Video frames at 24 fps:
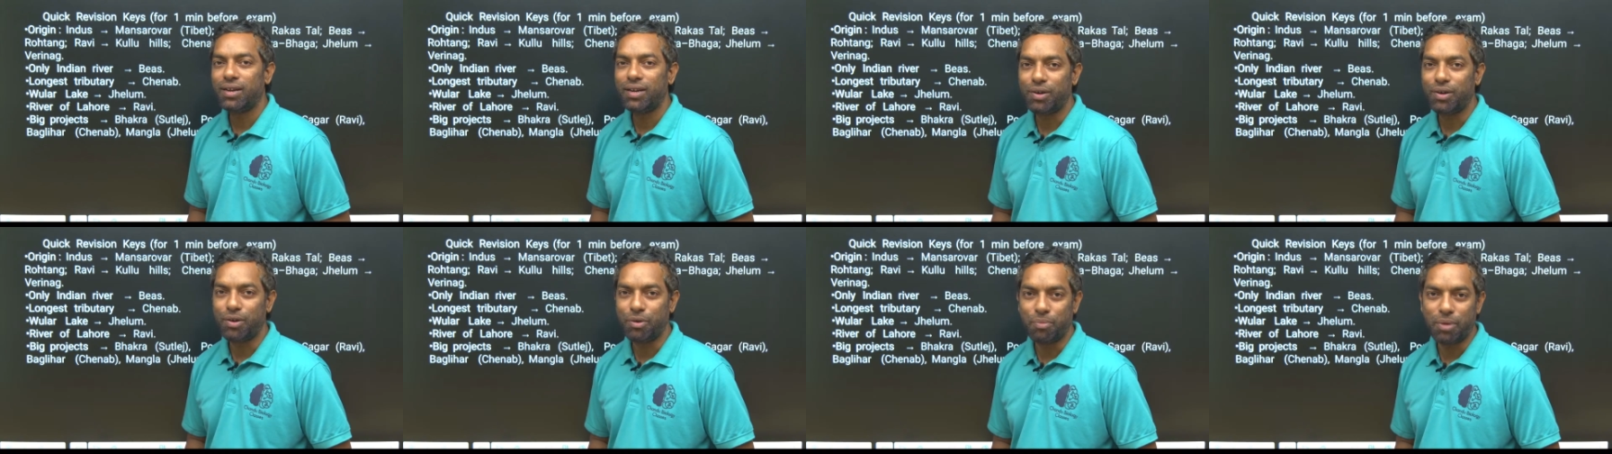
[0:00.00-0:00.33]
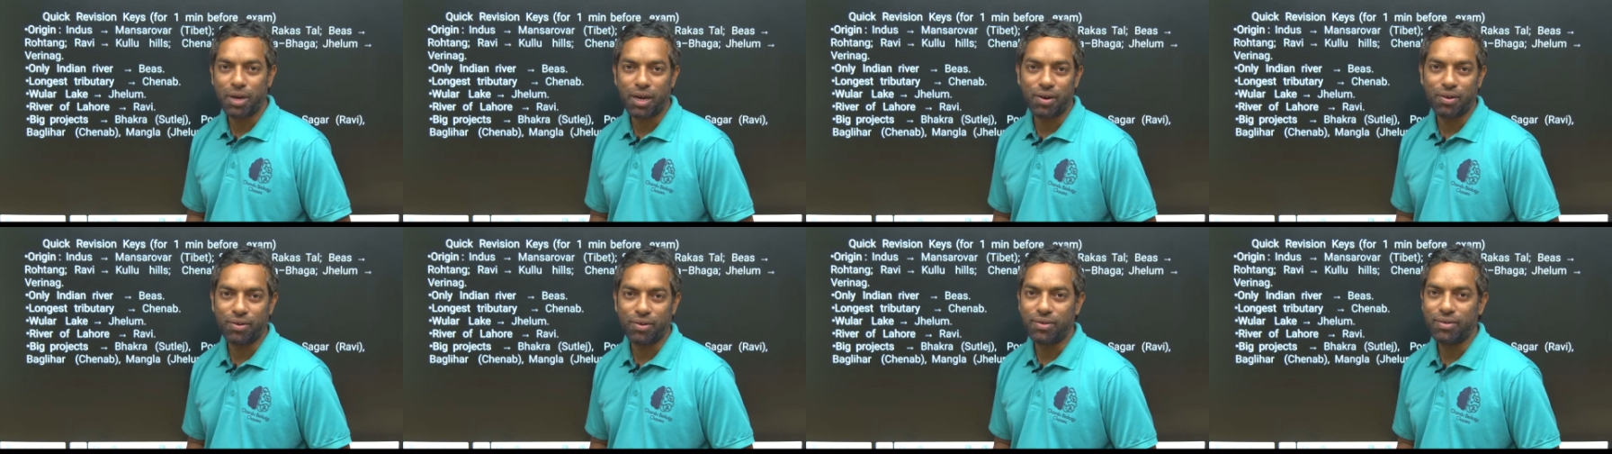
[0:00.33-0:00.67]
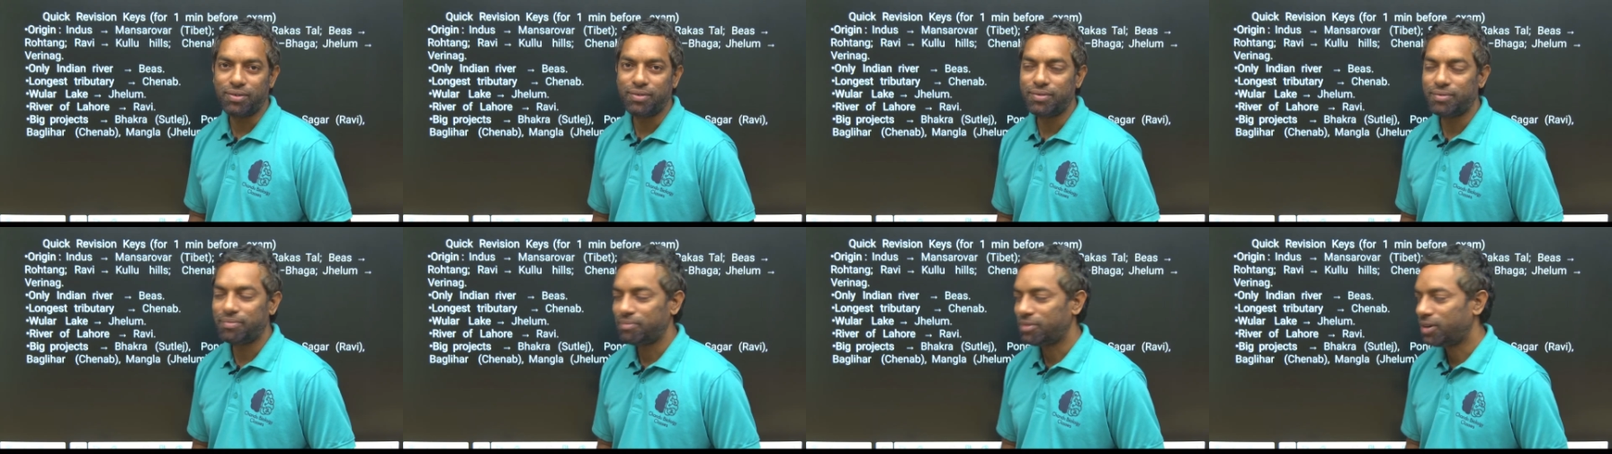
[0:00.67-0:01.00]
tomorrow.
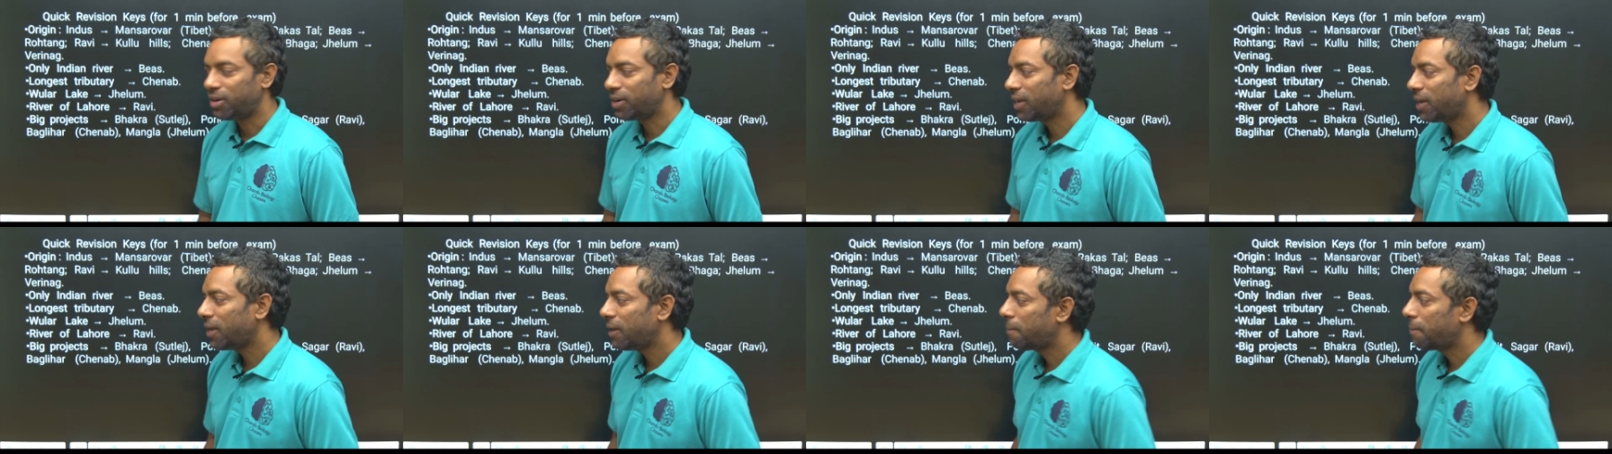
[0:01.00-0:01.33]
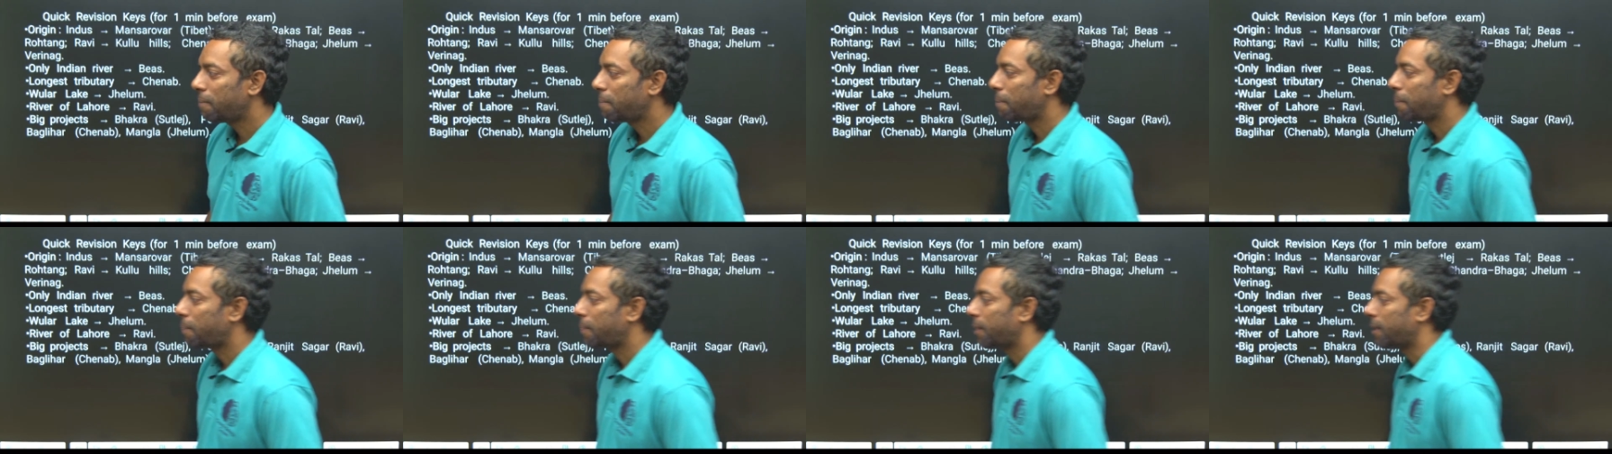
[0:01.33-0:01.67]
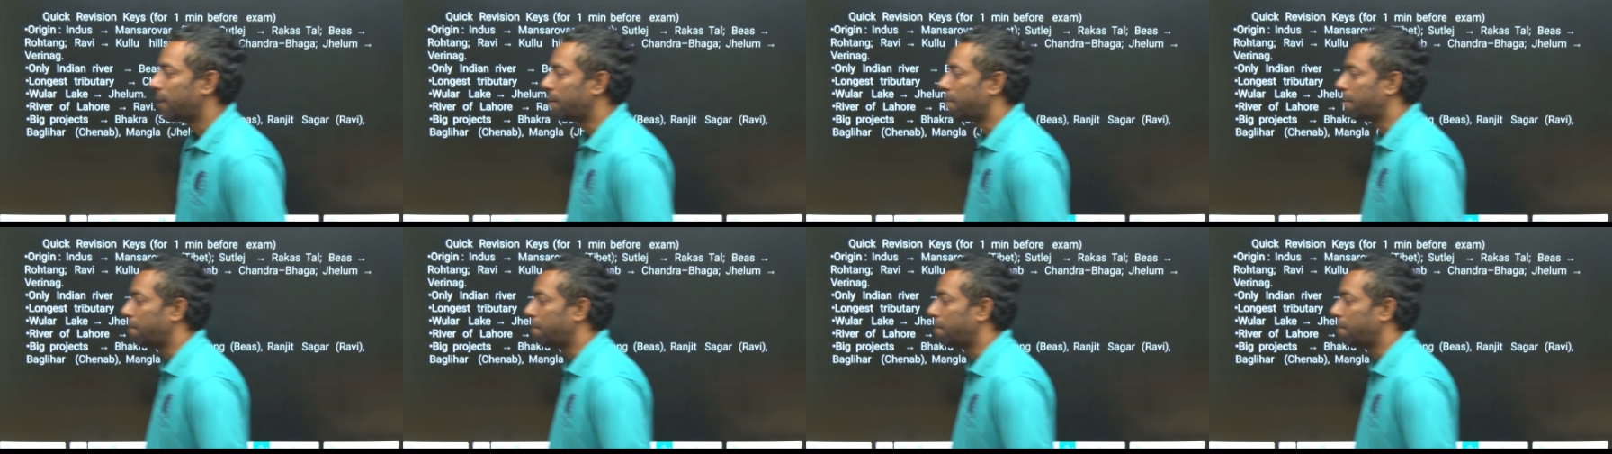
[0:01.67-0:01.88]
Okay, yep.